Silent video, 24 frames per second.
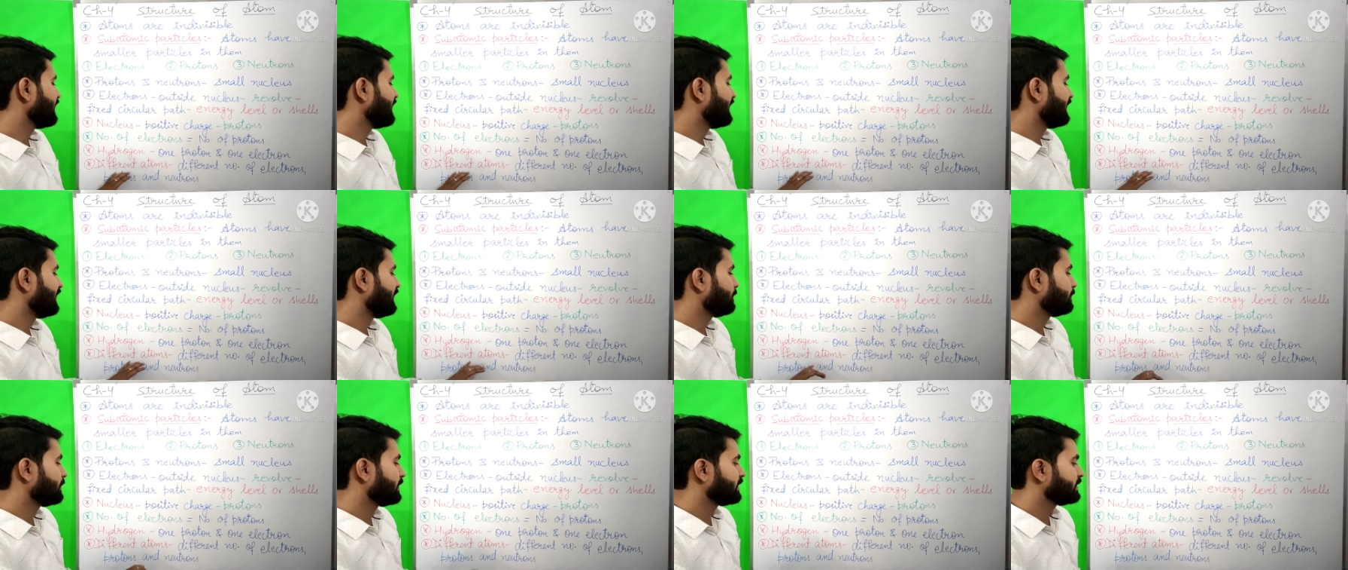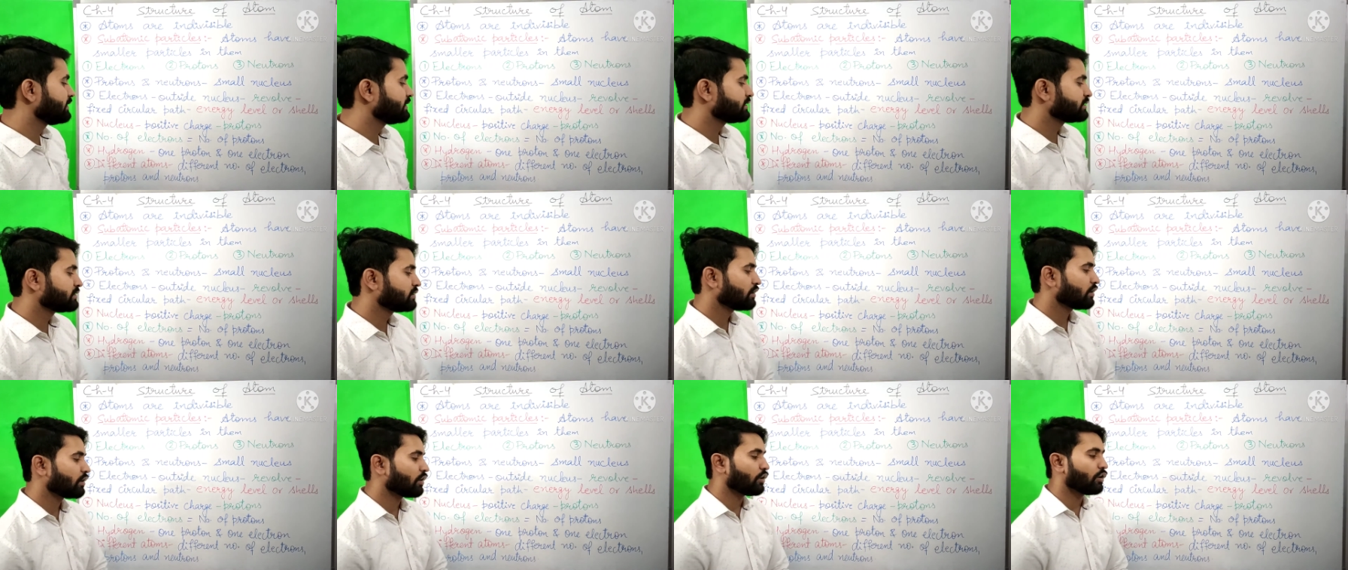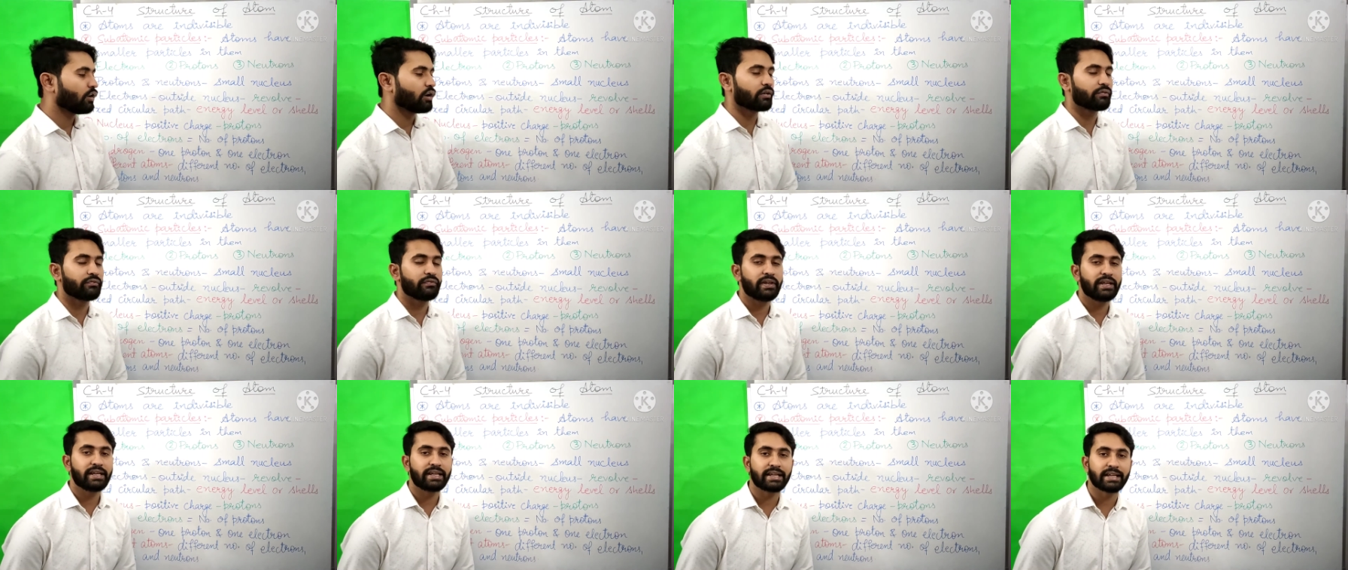elements, or
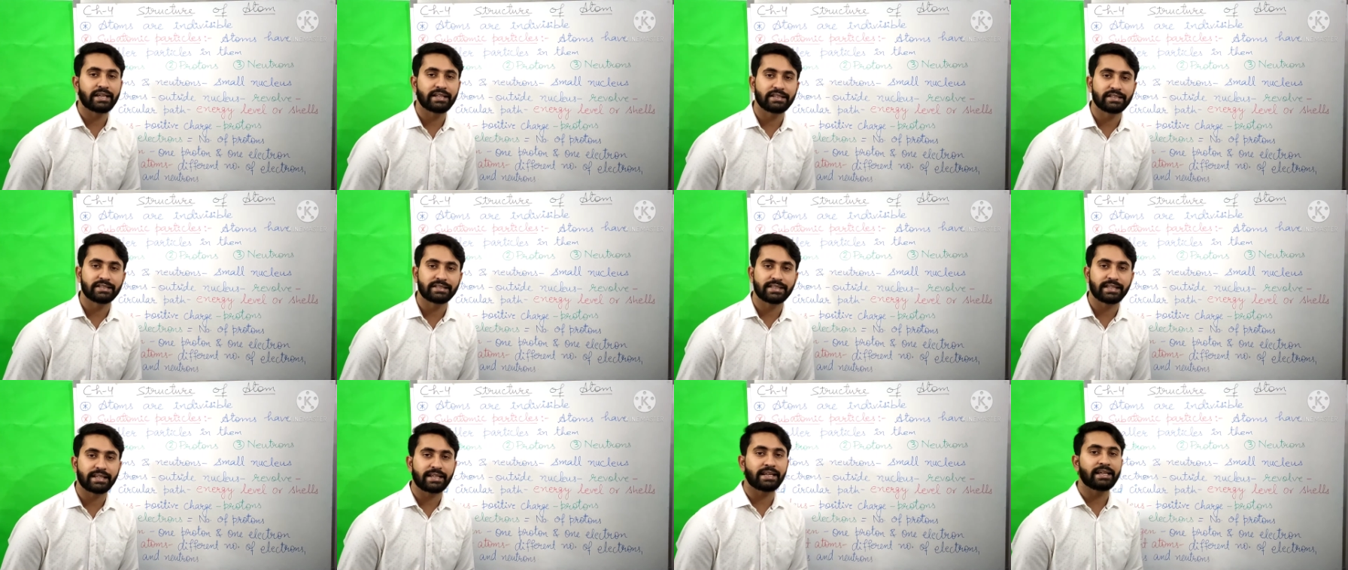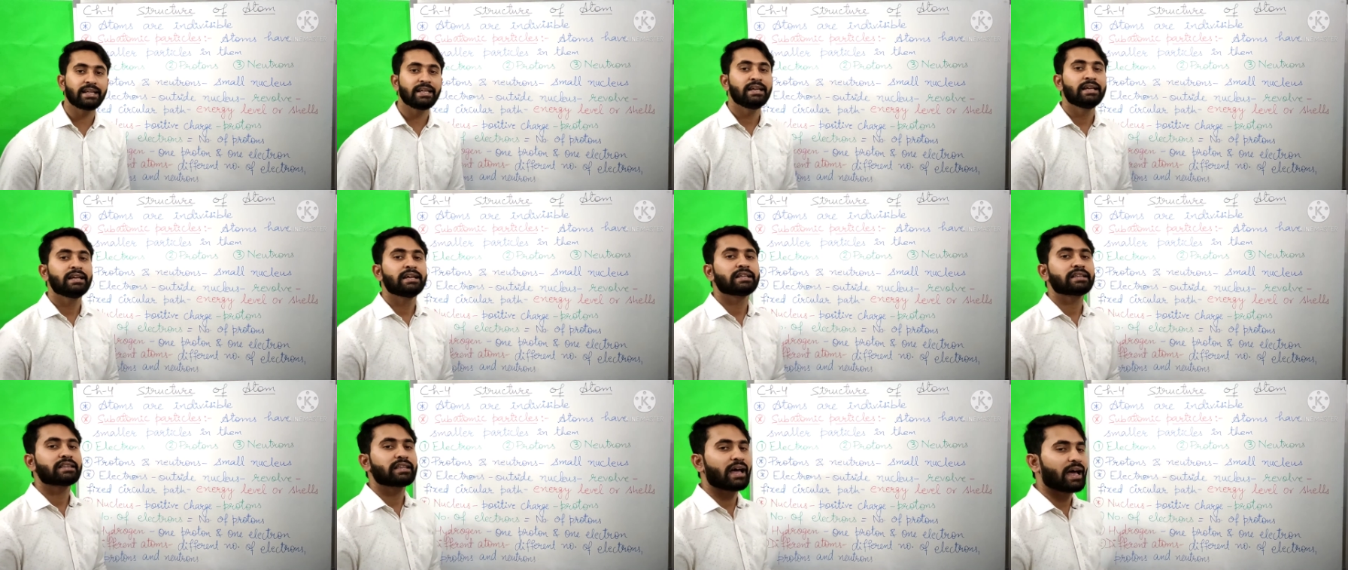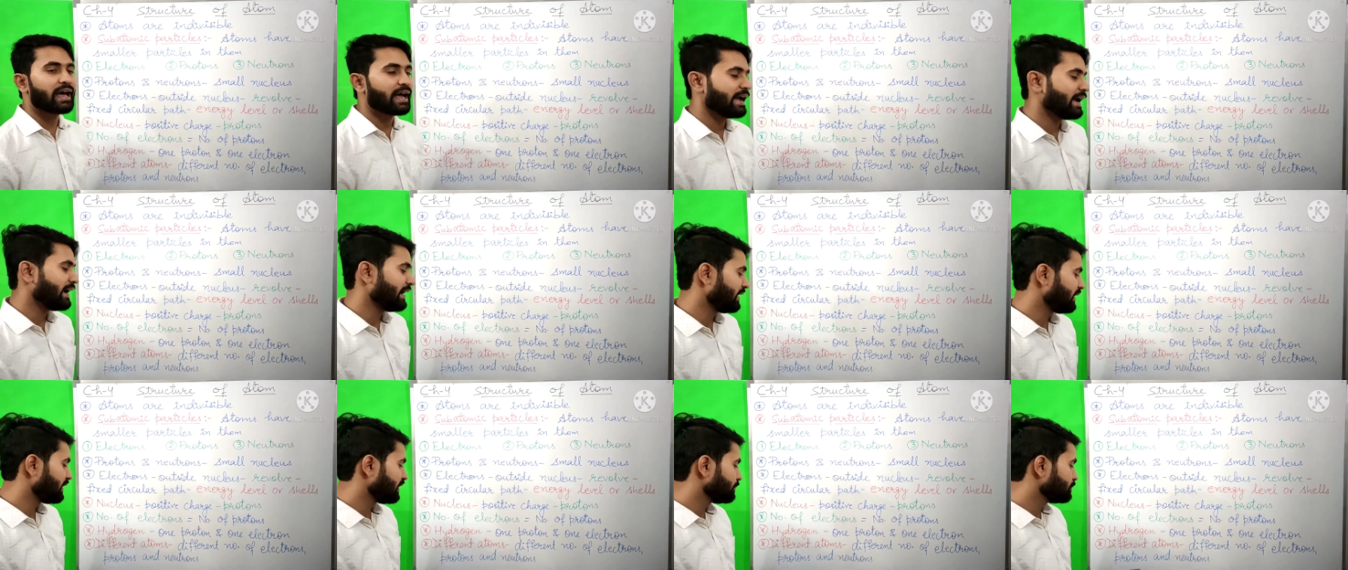we can say the
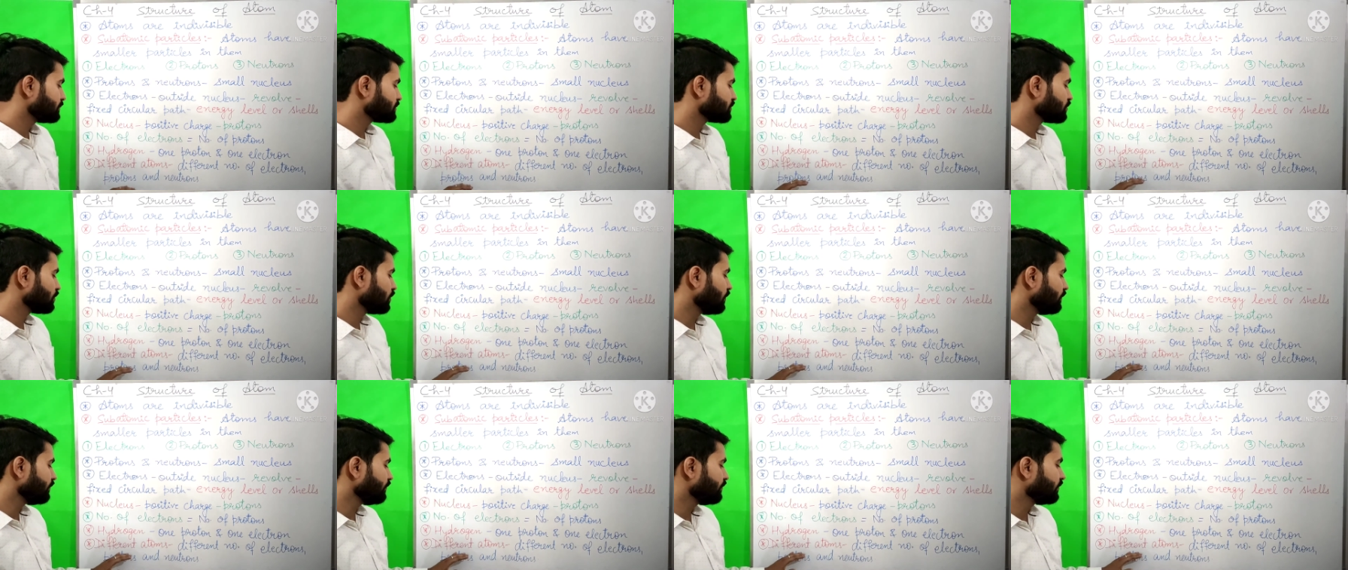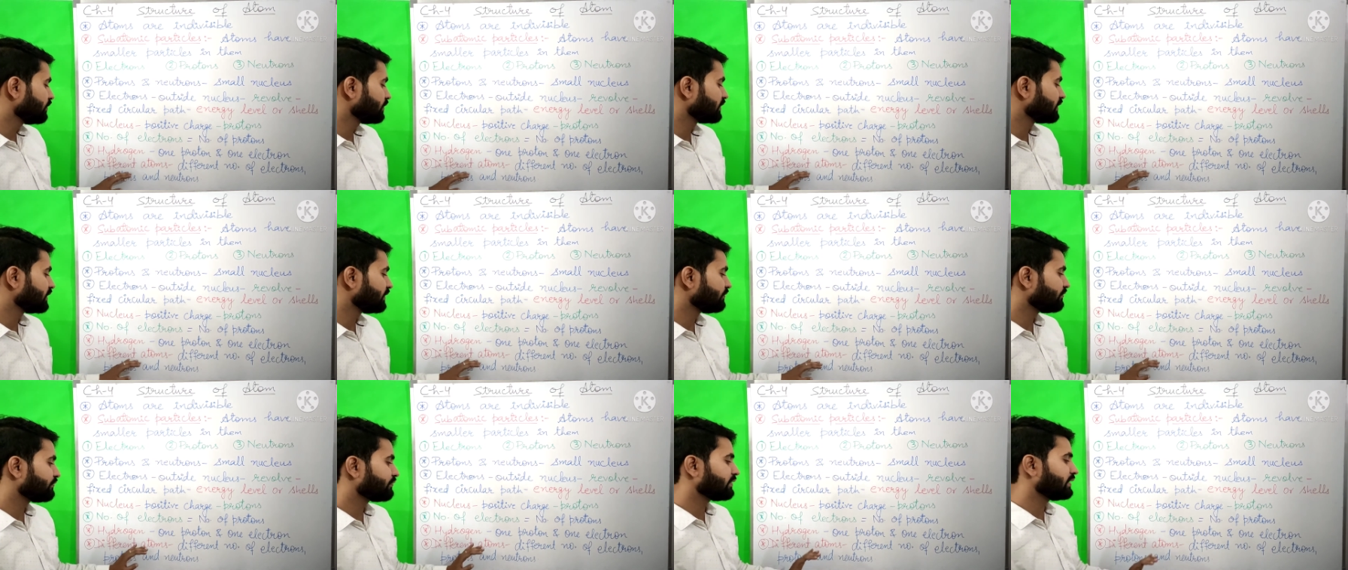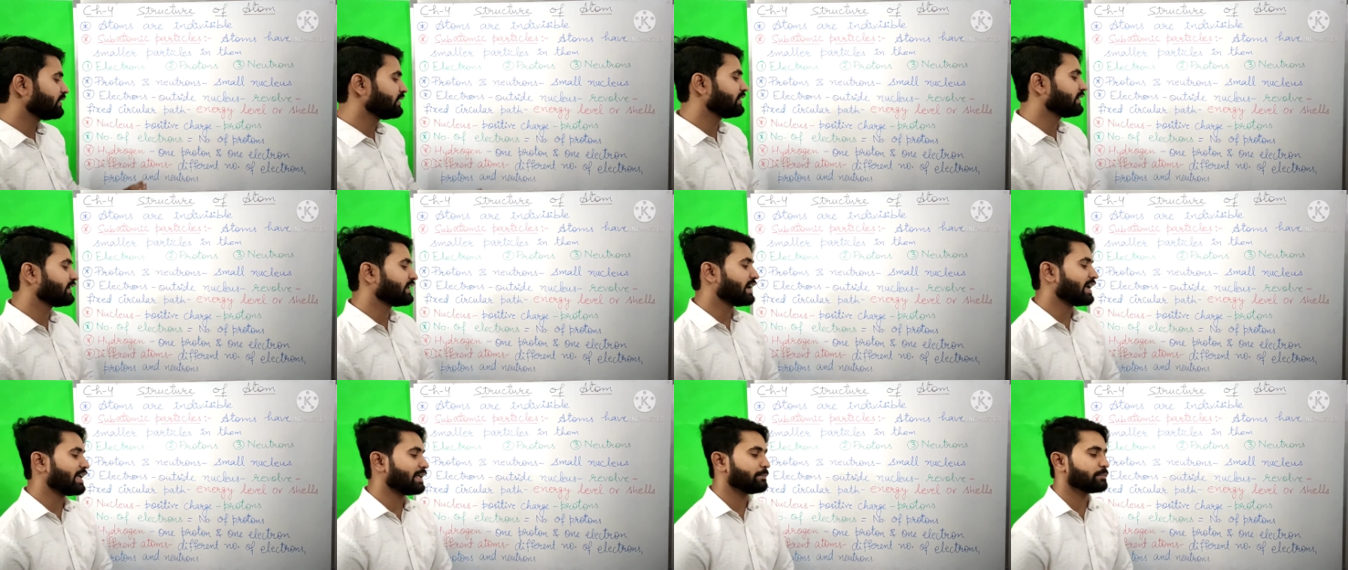atoms of different
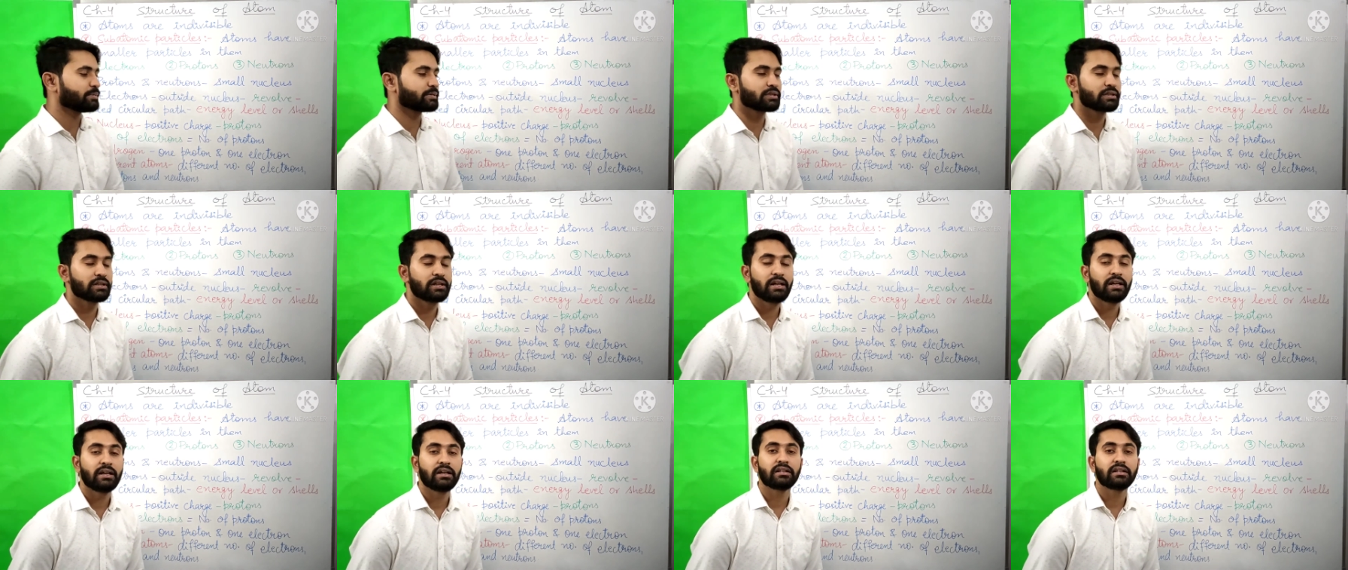types,